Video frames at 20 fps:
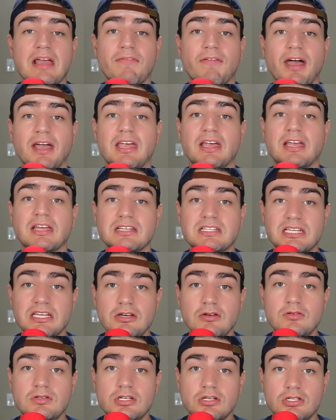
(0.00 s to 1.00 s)
If I can
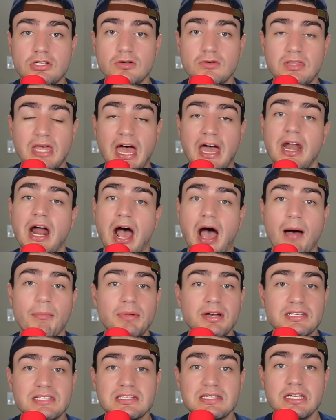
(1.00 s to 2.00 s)
continue to do that, I'm
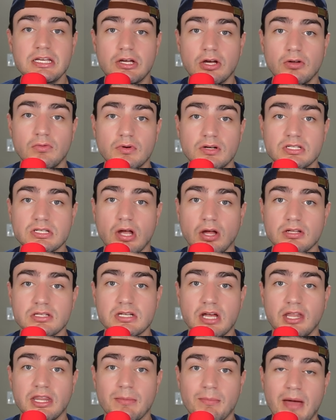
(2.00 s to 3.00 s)
going to see good results
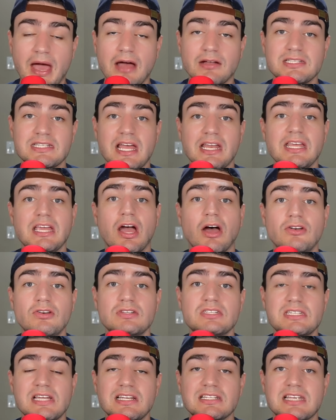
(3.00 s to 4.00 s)
on the mounds, and he
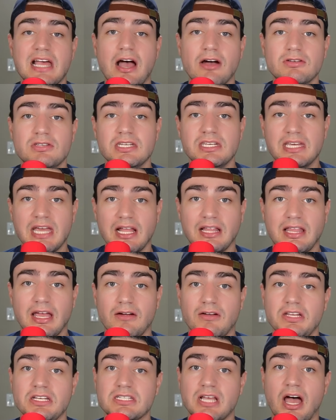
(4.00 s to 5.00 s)
understands how to get
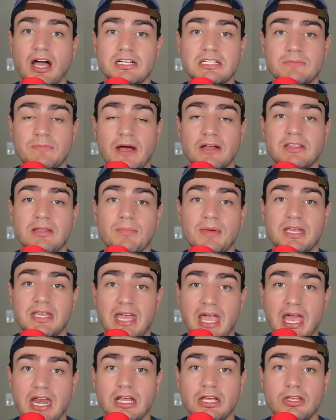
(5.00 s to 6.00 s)
there. He talked about the
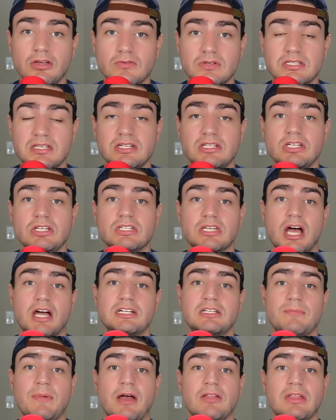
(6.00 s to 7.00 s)
mechanic usage. He
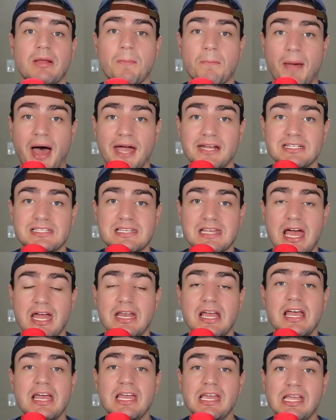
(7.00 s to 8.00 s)
talked about the mindset
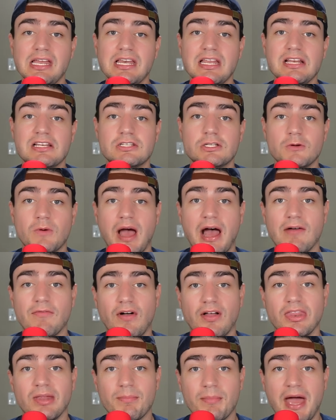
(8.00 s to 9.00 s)
he needs to have
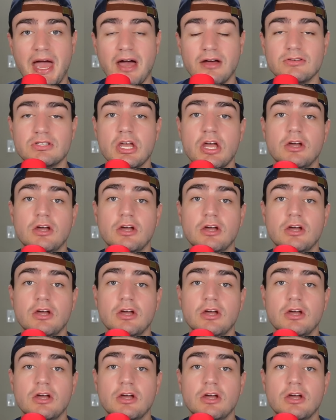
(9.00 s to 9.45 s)
on the mound